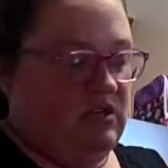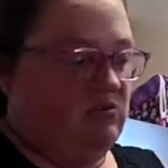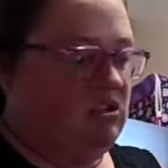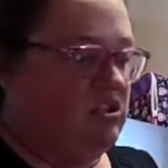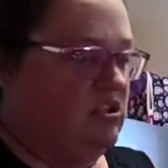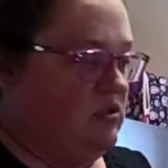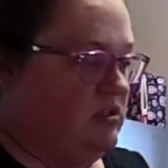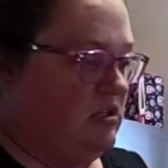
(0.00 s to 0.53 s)
then
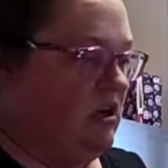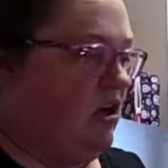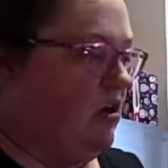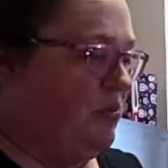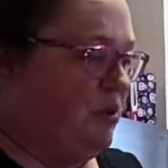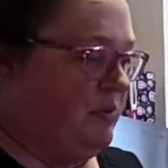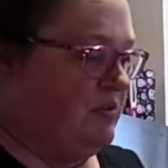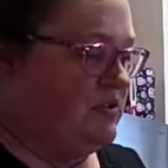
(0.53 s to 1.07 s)
just using
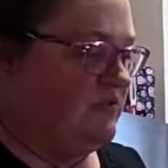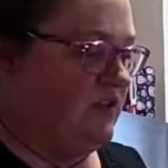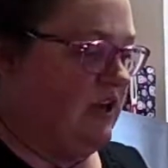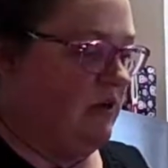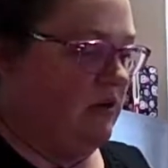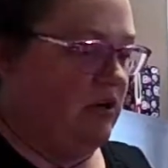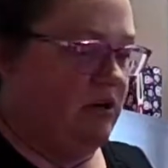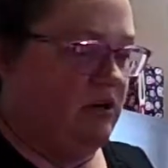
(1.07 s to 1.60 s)
all-purpose
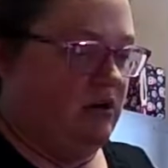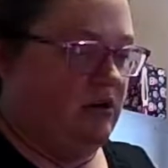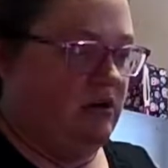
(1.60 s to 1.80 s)
flour.